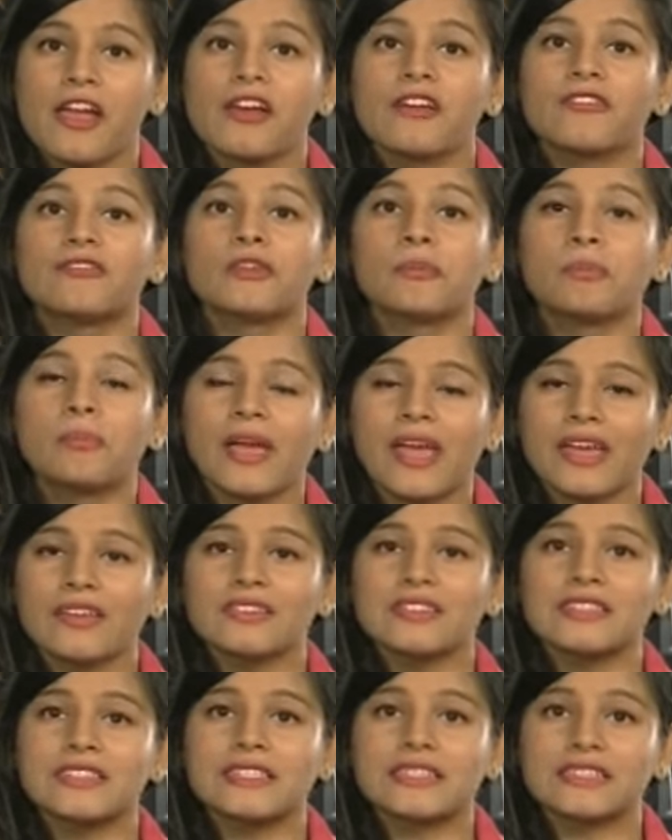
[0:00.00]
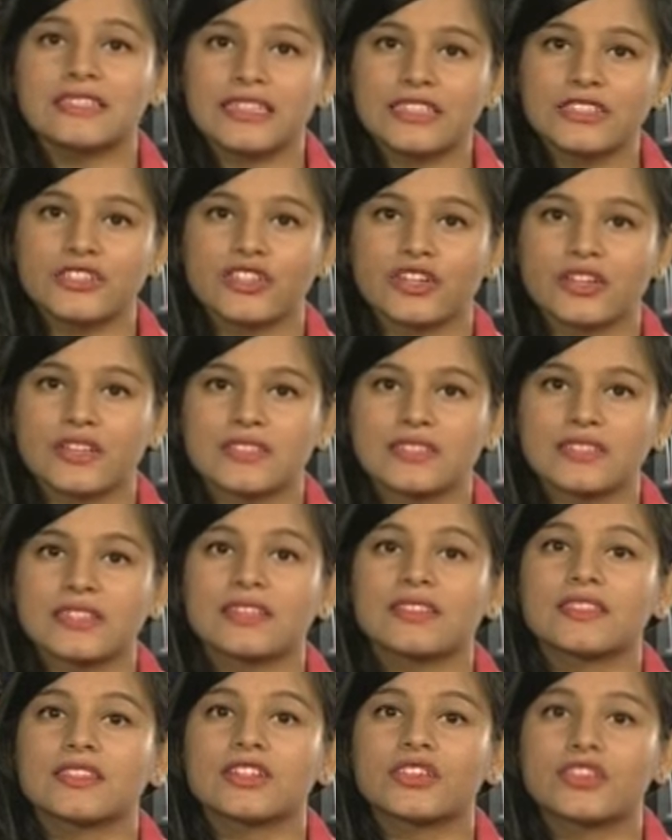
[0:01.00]
For parents and teachers,
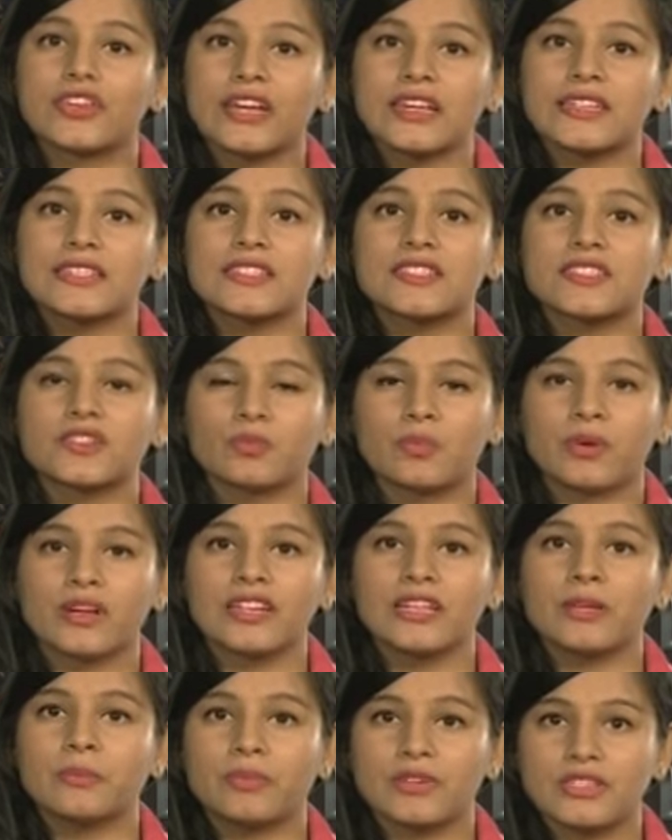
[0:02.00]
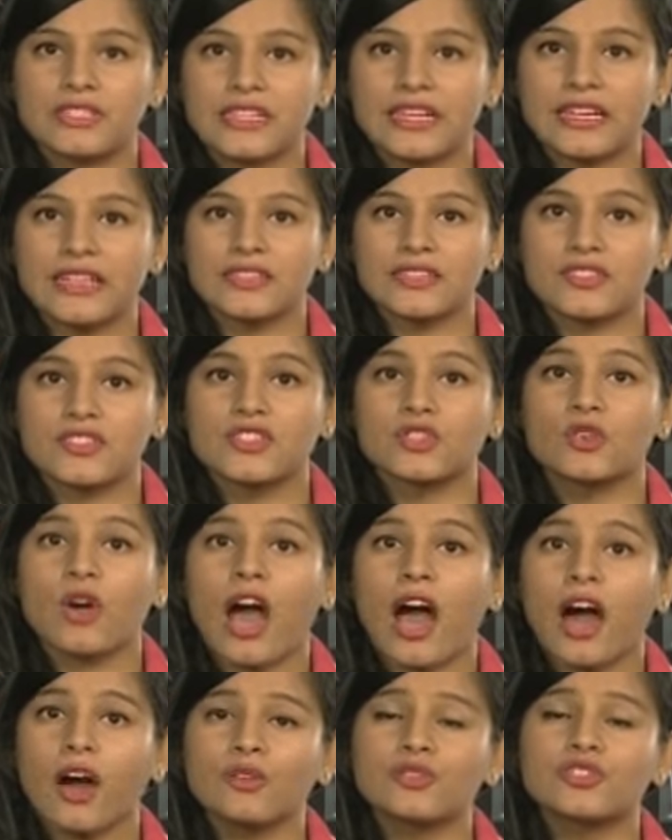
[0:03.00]
the greatest worry pertains to
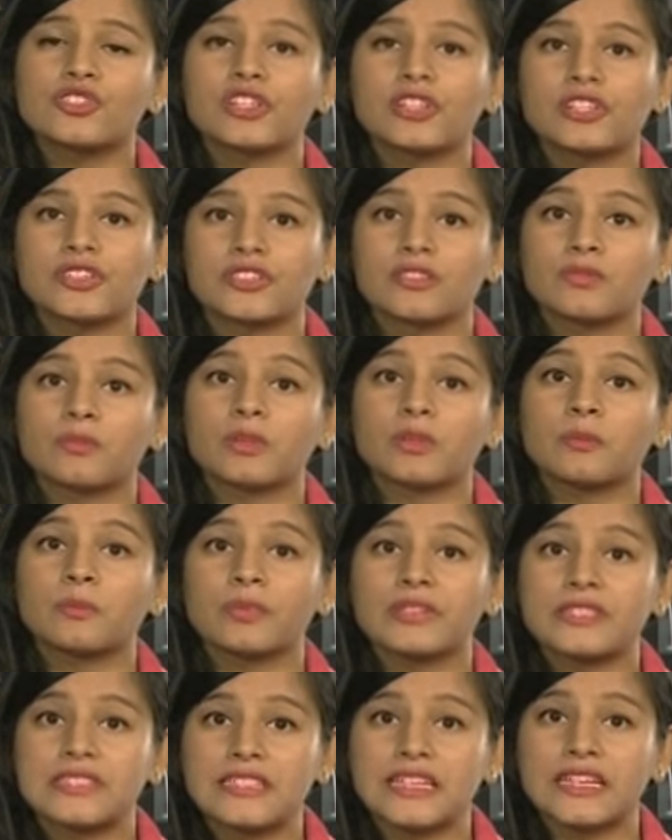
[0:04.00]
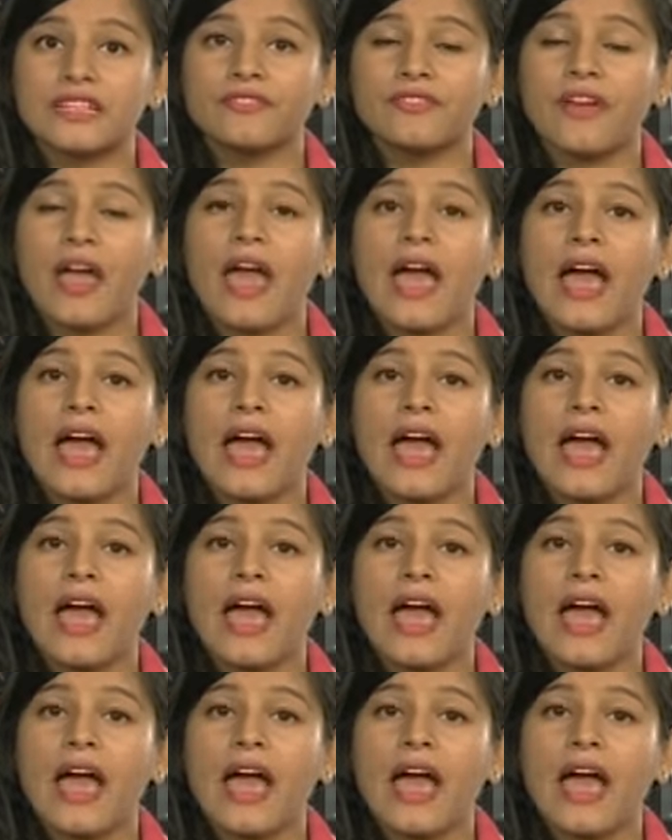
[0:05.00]
how children will perceive